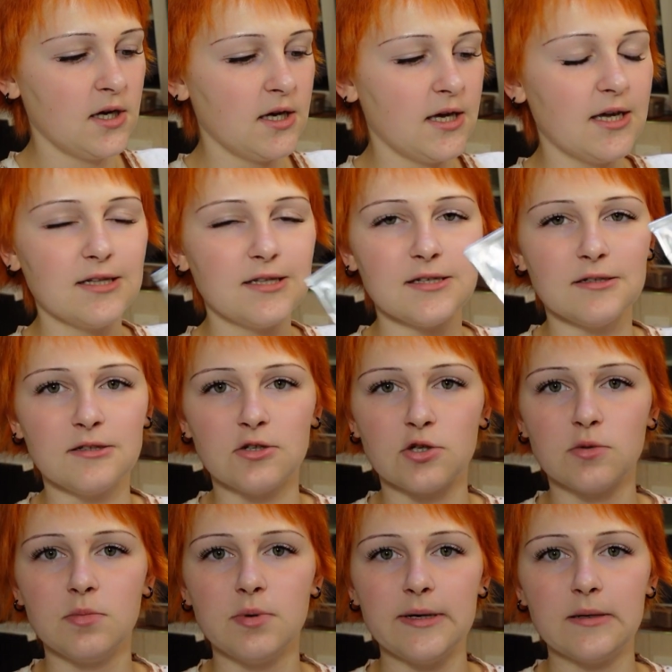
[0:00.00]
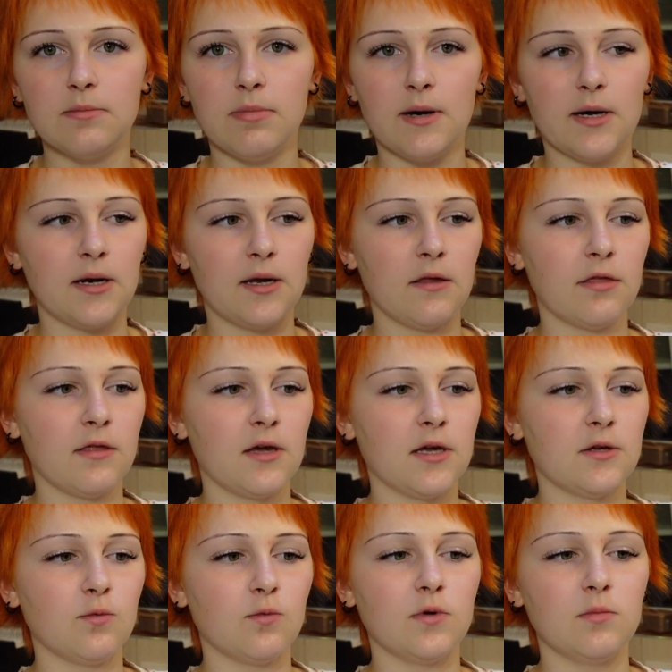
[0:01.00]
It's a little bit, but I think
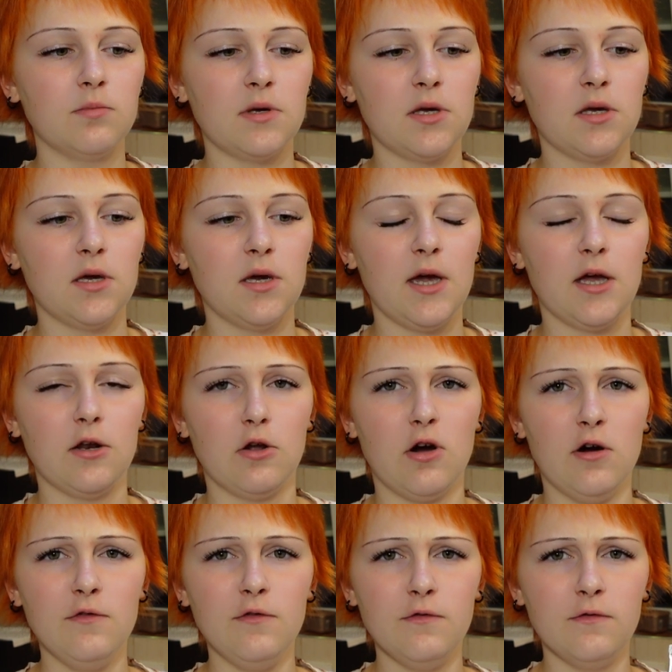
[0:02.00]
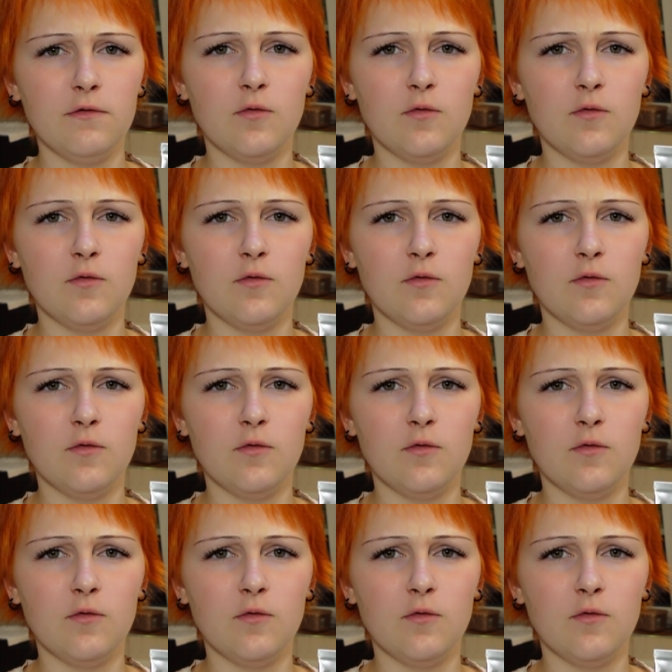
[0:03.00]
it will be enough